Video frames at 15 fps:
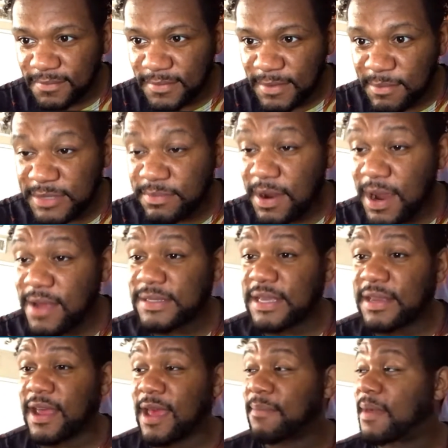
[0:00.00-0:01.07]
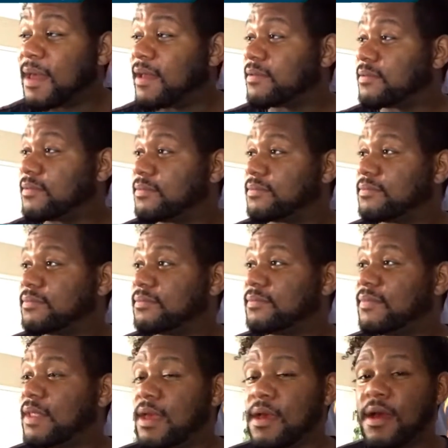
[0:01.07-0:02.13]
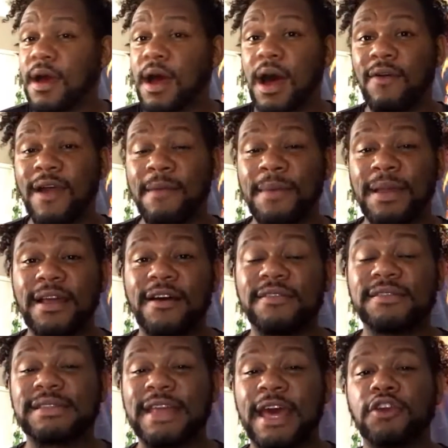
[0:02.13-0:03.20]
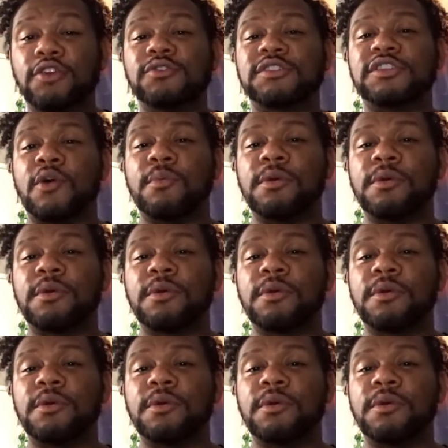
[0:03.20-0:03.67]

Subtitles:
Ms. Brown said, "Amen." All right, my loves. Thank you so